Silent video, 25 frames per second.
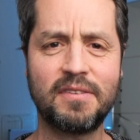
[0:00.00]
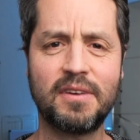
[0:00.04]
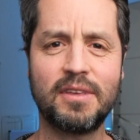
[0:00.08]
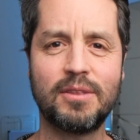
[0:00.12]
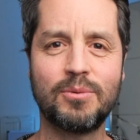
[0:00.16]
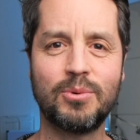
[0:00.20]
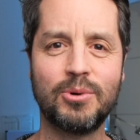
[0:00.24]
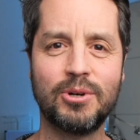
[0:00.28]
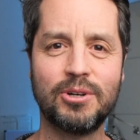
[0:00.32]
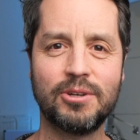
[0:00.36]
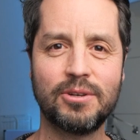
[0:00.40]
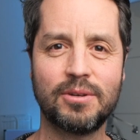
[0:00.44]
say
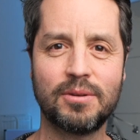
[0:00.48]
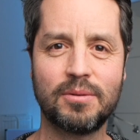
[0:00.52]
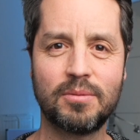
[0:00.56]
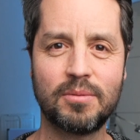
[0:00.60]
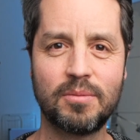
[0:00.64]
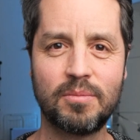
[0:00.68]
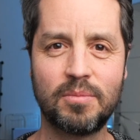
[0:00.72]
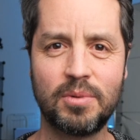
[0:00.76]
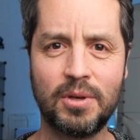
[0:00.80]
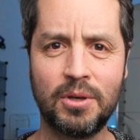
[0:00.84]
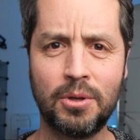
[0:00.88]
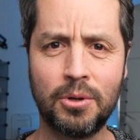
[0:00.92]
the word,
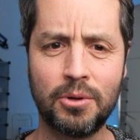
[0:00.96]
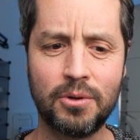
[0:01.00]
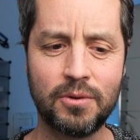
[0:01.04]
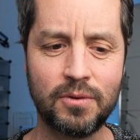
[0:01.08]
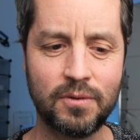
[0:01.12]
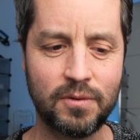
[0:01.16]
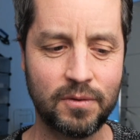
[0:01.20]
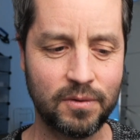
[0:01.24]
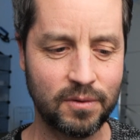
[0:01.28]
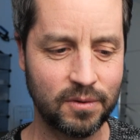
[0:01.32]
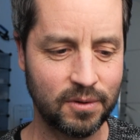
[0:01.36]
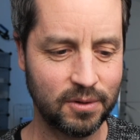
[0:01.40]

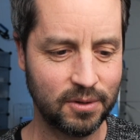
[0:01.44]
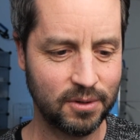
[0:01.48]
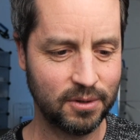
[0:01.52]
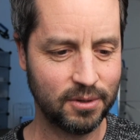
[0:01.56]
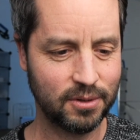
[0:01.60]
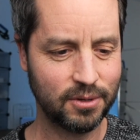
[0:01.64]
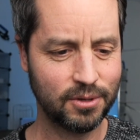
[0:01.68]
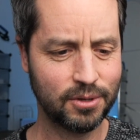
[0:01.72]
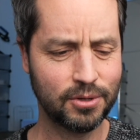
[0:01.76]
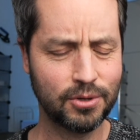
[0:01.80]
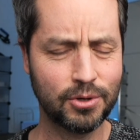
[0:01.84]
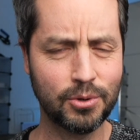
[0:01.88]
because
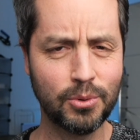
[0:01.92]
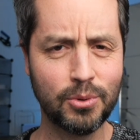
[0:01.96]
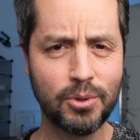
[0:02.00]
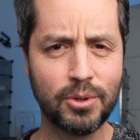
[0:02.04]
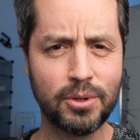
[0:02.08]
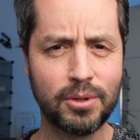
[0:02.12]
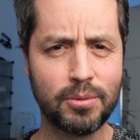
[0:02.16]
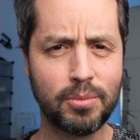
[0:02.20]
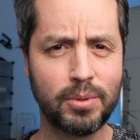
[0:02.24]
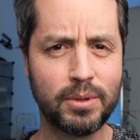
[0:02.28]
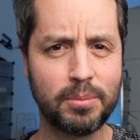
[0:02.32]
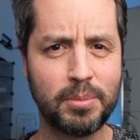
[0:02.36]

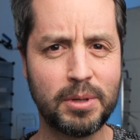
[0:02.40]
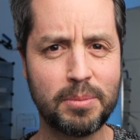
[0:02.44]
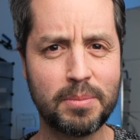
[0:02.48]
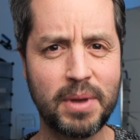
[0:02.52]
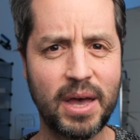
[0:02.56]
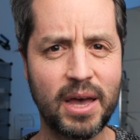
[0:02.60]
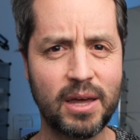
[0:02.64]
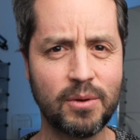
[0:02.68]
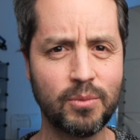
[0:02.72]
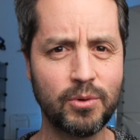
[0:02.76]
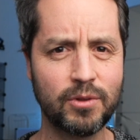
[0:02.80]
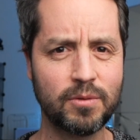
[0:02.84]
Google will be
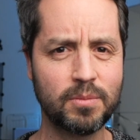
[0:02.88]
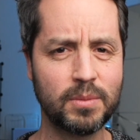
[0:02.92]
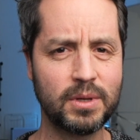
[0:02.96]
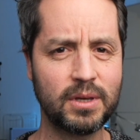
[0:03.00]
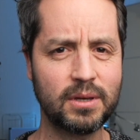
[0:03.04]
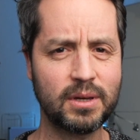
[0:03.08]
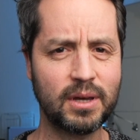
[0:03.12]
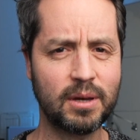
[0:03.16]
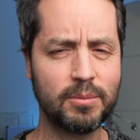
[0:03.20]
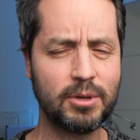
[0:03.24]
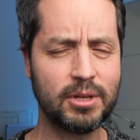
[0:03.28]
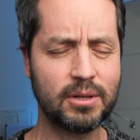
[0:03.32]
mad with
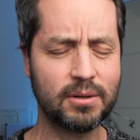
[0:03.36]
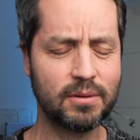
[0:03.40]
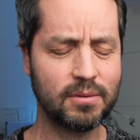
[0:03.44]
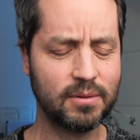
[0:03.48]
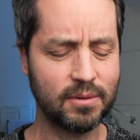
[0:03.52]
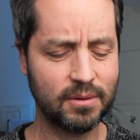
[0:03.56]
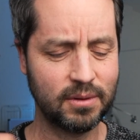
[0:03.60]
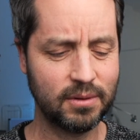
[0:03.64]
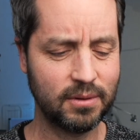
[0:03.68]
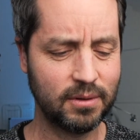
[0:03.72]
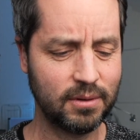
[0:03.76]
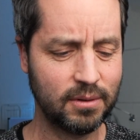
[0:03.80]
me. I mean,
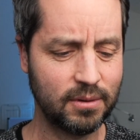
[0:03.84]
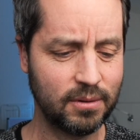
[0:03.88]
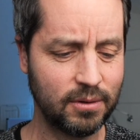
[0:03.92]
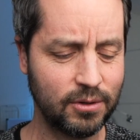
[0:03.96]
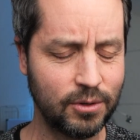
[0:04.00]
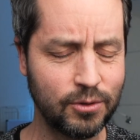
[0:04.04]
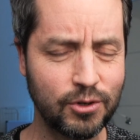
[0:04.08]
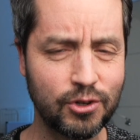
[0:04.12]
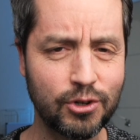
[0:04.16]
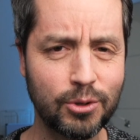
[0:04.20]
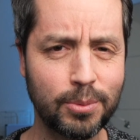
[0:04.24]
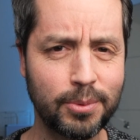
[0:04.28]

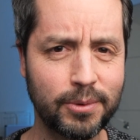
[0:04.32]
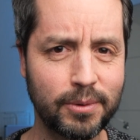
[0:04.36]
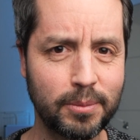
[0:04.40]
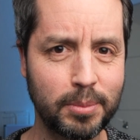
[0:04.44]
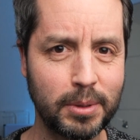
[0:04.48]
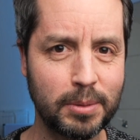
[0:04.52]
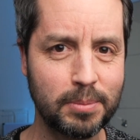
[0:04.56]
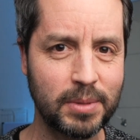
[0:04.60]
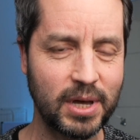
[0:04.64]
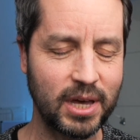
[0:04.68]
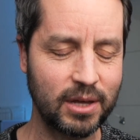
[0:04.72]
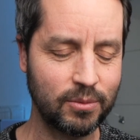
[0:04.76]
YouTube will
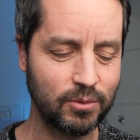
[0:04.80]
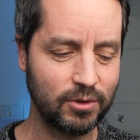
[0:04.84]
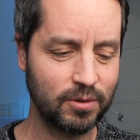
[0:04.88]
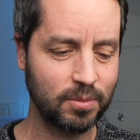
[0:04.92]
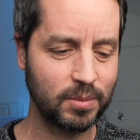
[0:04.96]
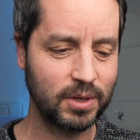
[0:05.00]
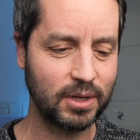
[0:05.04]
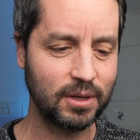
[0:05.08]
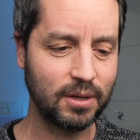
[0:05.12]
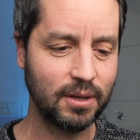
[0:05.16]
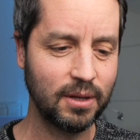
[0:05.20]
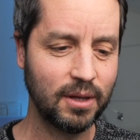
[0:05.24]
be mad with
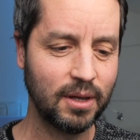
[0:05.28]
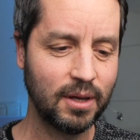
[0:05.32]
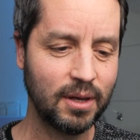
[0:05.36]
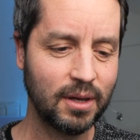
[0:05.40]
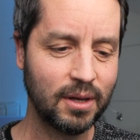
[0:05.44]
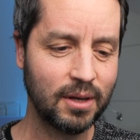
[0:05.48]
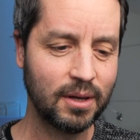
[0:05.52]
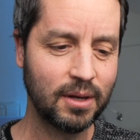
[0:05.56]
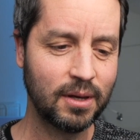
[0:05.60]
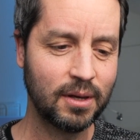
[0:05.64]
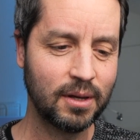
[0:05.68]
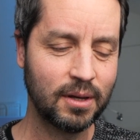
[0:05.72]
me.
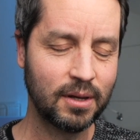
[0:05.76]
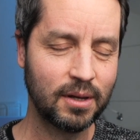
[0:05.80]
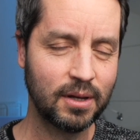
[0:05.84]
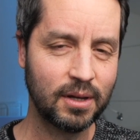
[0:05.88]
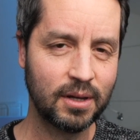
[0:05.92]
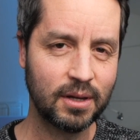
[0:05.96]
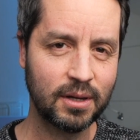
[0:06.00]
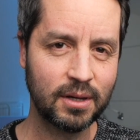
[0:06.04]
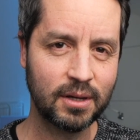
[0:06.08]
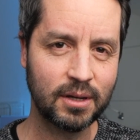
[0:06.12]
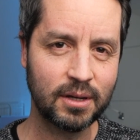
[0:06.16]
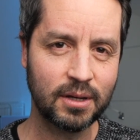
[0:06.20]

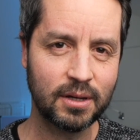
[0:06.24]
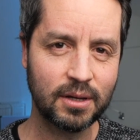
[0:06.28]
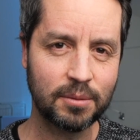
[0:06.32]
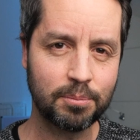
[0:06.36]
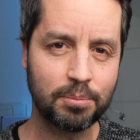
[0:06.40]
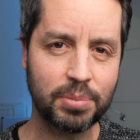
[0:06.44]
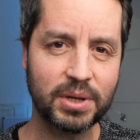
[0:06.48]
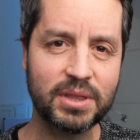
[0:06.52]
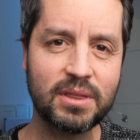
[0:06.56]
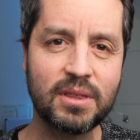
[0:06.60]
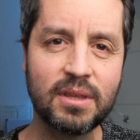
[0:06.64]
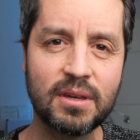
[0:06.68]

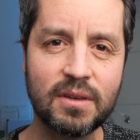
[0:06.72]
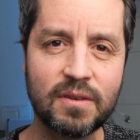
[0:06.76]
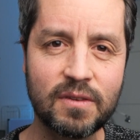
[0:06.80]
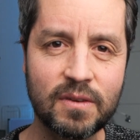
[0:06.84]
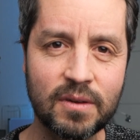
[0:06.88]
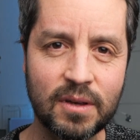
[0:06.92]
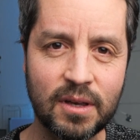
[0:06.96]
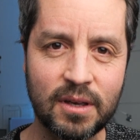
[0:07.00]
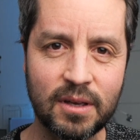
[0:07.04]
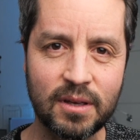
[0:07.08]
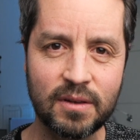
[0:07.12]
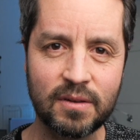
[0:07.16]
But this
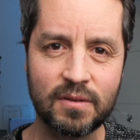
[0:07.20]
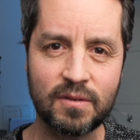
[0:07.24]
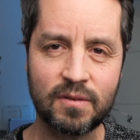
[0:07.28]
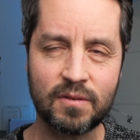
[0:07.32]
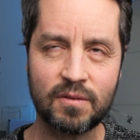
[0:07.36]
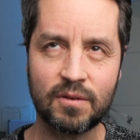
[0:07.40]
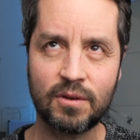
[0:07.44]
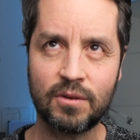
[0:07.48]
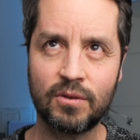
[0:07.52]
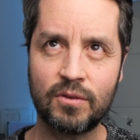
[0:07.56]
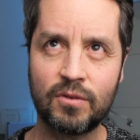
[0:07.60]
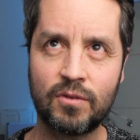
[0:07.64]

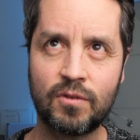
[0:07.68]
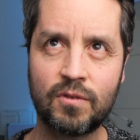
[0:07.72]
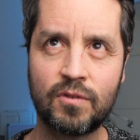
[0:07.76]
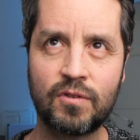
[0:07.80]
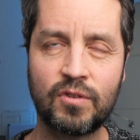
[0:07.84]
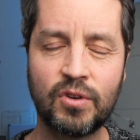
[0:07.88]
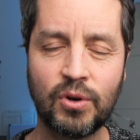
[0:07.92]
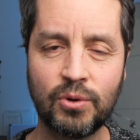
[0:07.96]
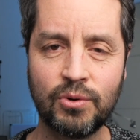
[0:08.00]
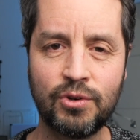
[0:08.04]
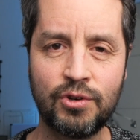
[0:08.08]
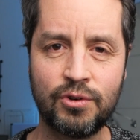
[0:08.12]
is
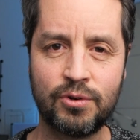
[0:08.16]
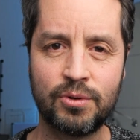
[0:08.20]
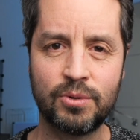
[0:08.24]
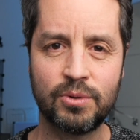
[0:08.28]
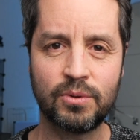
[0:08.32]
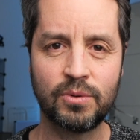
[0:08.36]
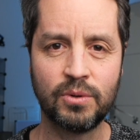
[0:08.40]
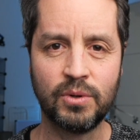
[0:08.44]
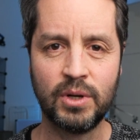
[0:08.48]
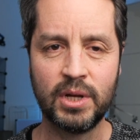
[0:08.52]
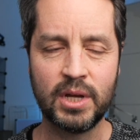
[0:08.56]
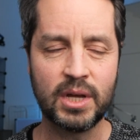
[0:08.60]
so
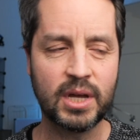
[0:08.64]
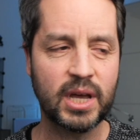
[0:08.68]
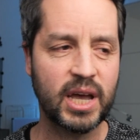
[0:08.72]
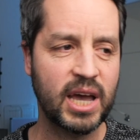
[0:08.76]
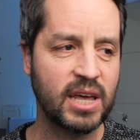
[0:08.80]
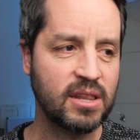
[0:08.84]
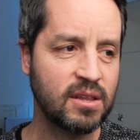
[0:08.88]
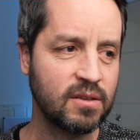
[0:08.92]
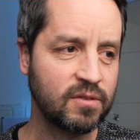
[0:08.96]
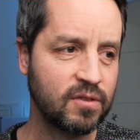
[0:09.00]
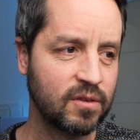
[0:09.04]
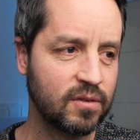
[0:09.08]
true,
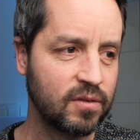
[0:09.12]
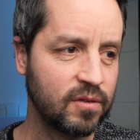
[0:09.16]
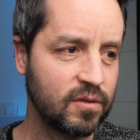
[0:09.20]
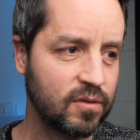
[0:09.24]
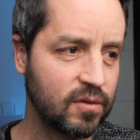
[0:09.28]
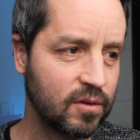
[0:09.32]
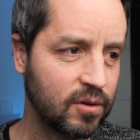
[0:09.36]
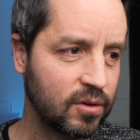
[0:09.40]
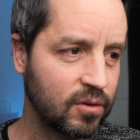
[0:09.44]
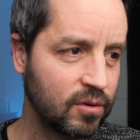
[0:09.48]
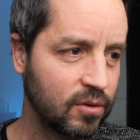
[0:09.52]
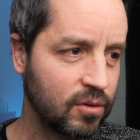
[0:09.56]
and this
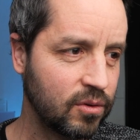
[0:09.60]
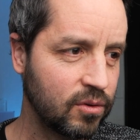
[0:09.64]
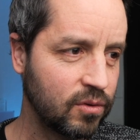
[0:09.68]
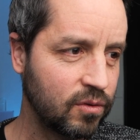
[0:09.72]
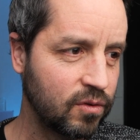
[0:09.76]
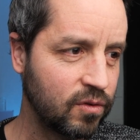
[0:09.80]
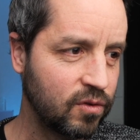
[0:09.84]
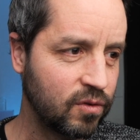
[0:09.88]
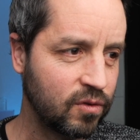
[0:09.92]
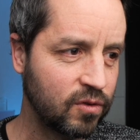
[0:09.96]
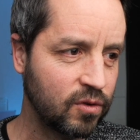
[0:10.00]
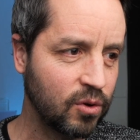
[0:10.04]
is
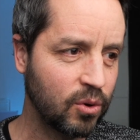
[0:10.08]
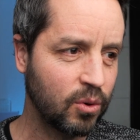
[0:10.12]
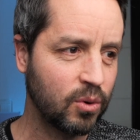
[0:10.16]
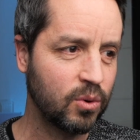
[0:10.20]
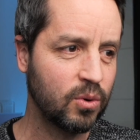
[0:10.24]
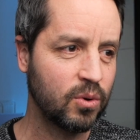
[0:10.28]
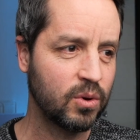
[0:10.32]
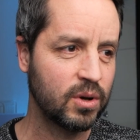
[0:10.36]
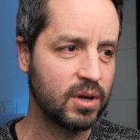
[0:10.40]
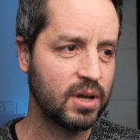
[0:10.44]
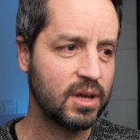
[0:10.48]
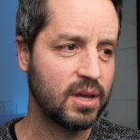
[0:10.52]

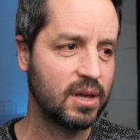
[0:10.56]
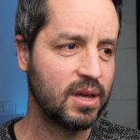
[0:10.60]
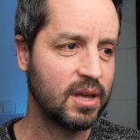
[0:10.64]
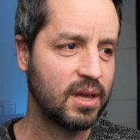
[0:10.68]
so